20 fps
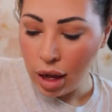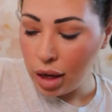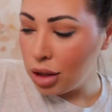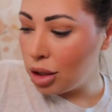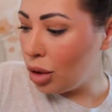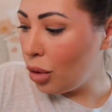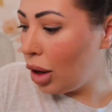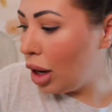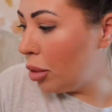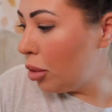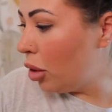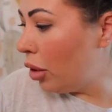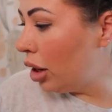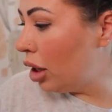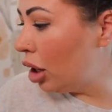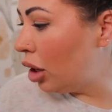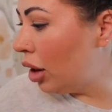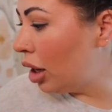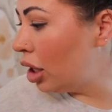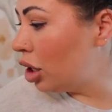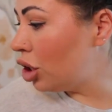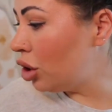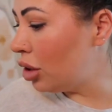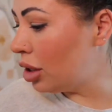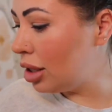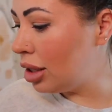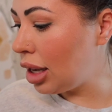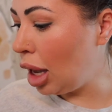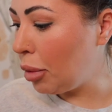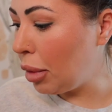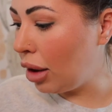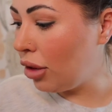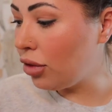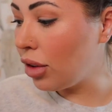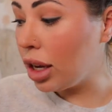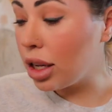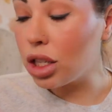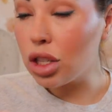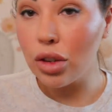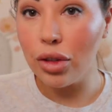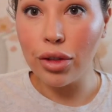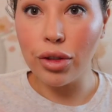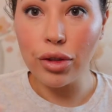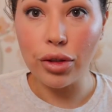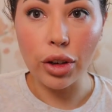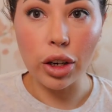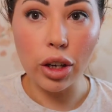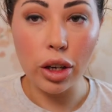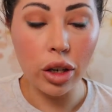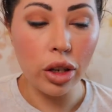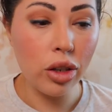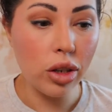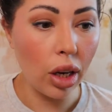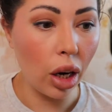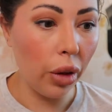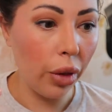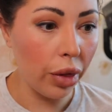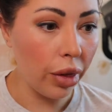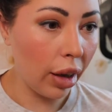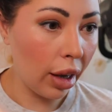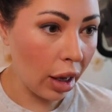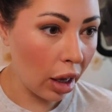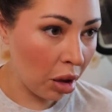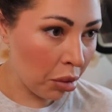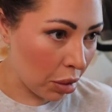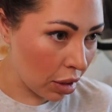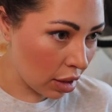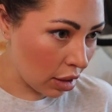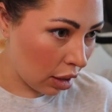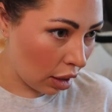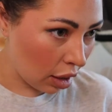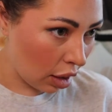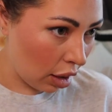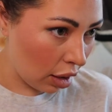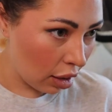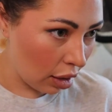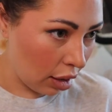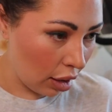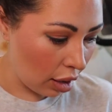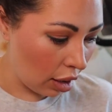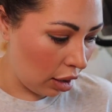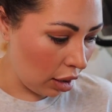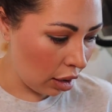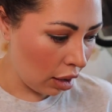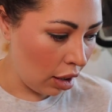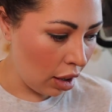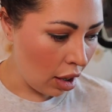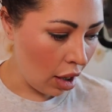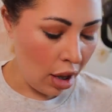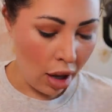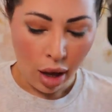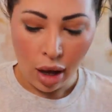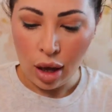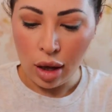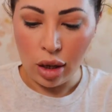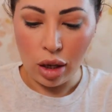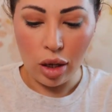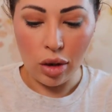So what I'm going to go ahead and do is set my face first. I don't think I'm missing anything.